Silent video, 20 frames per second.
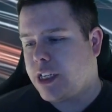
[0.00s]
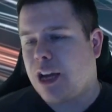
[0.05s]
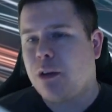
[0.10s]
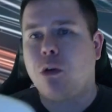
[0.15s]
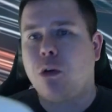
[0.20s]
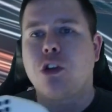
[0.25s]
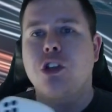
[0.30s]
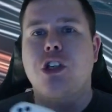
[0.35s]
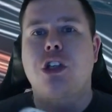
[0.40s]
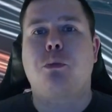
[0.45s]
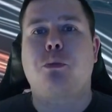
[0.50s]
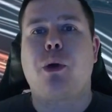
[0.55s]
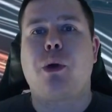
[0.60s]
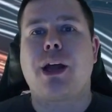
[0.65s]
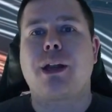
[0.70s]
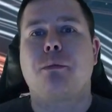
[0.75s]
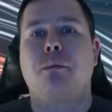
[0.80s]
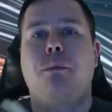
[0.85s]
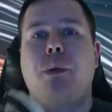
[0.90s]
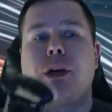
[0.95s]
Now on to the
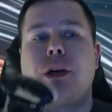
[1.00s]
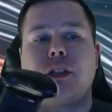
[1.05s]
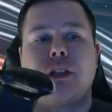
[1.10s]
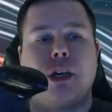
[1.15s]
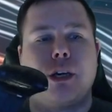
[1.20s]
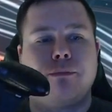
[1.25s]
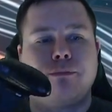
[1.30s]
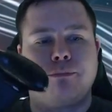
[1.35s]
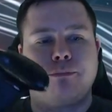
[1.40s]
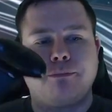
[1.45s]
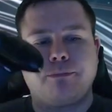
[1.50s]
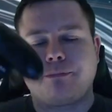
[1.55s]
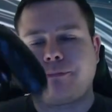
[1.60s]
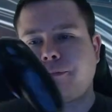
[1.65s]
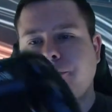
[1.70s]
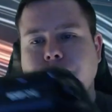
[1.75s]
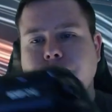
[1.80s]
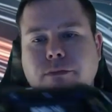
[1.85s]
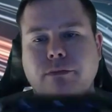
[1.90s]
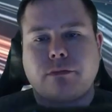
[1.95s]
bread and butter.
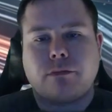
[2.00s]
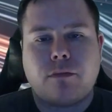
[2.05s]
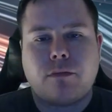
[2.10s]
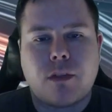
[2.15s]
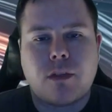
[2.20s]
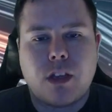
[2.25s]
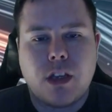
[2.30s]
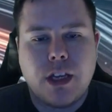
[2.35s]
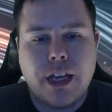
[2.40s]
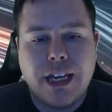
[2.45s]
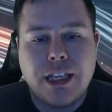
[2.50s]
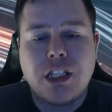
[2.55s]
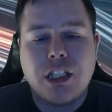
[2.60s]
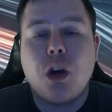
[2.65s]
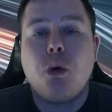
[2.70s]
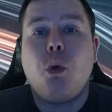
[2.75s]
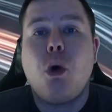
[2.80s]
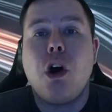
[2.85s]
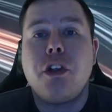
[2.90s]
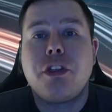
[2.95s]
Is
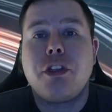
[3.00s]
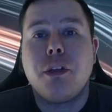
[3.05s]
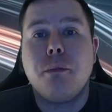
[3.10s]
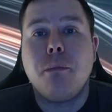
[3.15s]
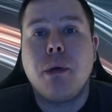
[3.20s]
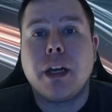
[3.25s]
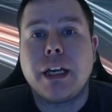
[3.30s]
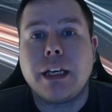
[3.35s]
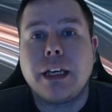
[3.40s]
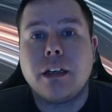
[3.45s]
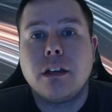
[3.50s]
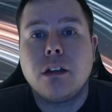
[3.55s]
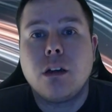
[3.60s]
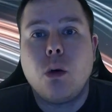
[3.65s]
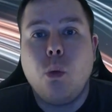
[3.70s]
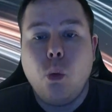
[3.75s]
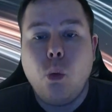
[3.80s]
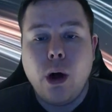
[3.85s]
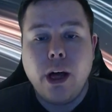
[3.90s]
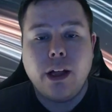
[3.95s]
it worth the money?
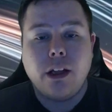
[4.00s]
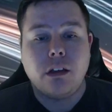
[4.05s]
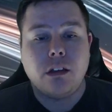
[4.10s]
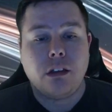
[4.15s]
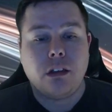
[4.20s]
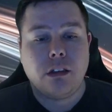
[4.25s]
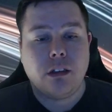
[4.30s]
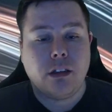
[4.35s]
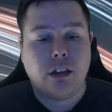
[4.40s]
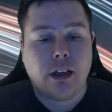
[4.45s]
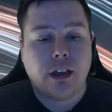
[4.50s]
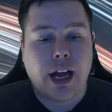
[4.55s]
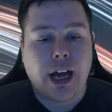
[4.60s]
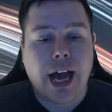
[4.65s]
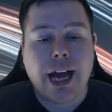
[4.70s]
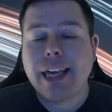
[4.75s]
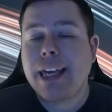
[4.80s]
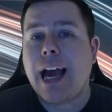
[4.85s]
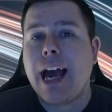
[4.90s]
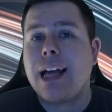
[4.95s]
Well,
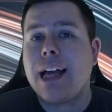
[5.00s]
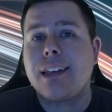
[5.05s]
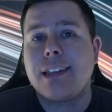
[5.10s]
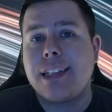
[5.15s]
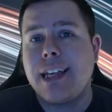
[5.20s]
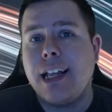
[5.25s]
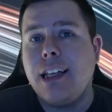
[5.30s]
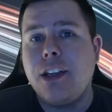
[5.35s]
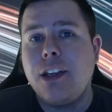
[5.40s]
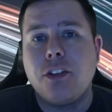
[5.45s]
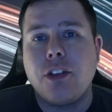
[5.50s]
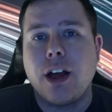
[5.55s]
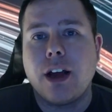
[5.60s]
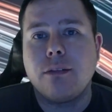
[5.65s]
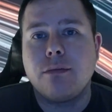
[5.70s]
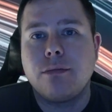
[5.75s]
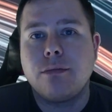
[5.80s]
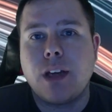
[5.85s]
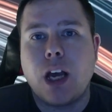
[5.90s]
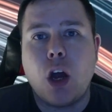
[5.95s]
I can't tell you
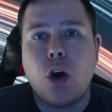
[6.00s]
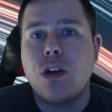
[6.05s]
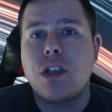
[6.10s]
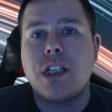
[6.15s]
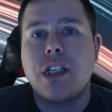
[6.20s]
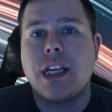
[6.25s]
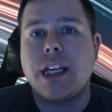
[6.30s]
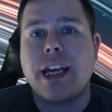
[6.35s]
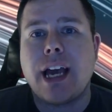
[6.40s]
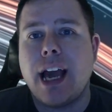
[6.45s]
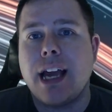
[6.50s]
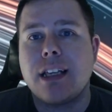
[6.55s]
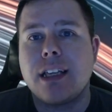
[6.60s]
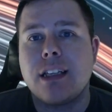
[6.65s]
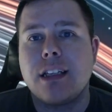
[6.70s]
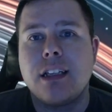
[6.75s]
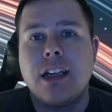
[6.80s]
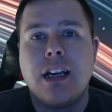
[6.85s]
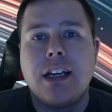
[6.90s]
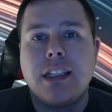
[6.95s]
that. I honestly
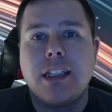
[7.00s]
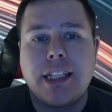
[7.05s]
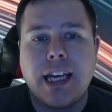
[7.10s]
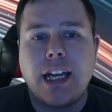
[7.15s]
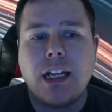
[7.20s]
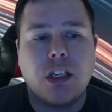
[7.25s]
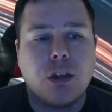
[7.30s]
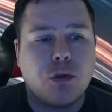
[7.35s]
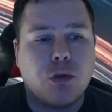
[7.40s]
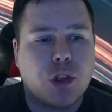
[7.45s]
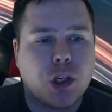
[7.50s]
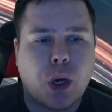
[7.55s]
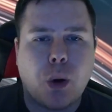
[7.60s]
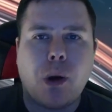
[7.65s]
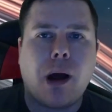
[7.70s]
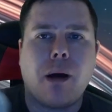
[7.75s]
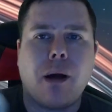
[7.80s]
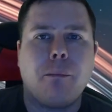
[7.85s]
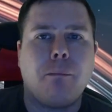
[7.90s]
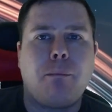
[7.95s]
can't tell you to
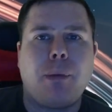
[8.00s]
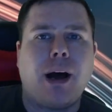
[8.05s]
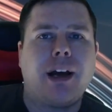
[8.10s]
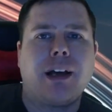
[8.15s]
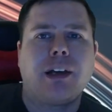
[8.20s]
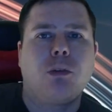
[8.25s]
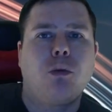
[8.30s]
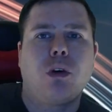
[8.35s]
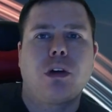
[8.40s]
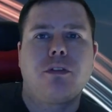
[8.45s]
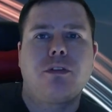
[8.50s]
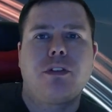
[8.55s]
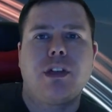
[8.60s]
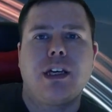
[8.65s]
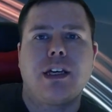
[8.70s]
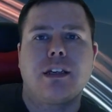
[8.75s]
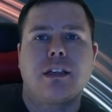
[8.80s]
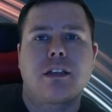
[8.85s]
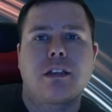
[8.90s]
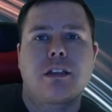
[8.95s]
go out and buy one of
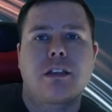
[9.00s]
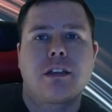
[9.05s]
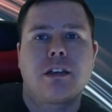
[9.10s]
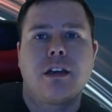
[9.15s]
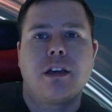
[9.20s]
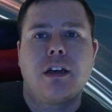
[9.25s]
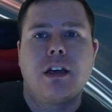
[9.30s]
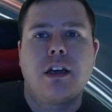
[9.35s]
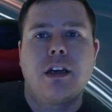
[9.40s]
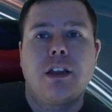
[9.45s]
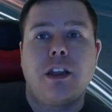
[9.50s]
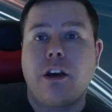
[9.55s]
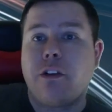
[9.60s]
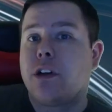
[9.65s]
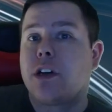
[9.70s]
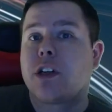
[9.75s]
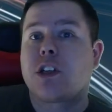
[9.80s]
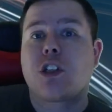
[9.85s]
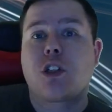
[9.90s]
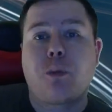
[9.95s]
these.
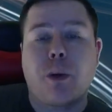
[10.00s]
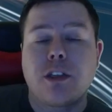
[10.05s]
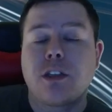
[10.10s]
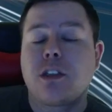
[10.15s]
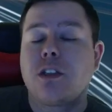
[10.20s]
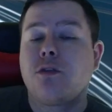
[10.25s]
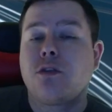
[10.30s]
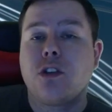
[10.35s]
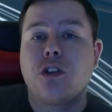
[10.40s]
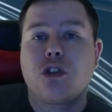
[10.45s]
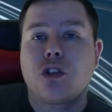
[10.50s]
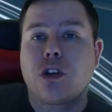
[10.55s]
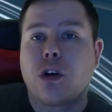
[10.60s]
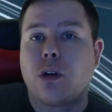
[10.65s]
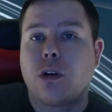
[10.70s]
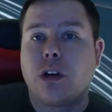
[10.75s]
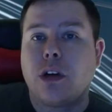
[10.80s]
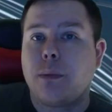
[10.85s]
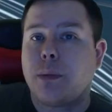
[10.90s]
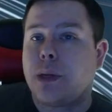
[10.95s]
They're an expensive
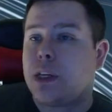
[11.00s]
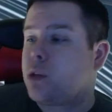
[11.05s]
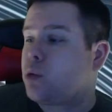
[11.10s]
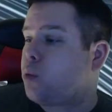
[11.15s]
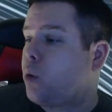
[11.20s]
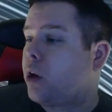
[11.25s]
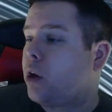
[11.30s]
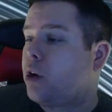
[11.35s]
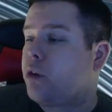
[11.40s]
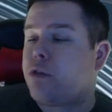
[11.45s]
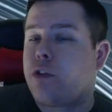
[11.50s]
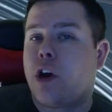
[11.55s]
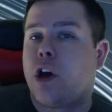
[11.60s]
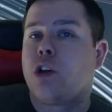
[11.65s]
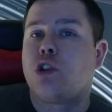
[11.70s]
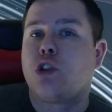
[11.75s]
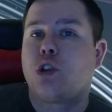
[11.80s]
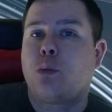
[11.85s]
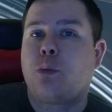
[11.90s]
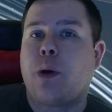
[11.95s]
controller. I mean, it's well over
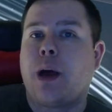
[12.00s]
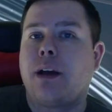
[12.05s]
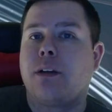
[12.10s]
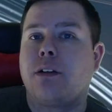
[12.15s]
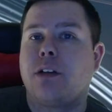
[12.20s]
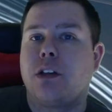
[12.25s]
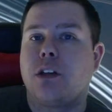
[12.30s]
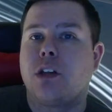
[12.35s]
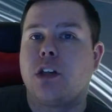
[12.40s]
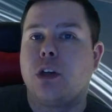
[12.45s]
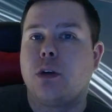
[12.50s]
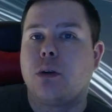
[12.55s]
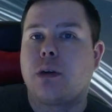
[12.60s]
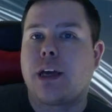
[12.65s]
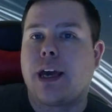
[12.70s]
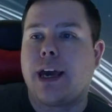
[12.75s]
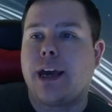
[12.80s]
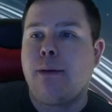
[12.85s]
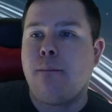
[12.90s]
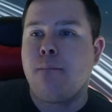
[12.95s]
£100 in the
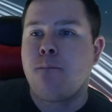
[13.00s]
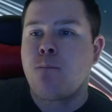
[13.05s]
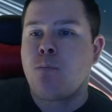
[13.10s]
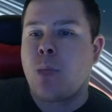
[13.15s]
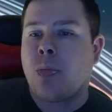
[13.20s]
UK.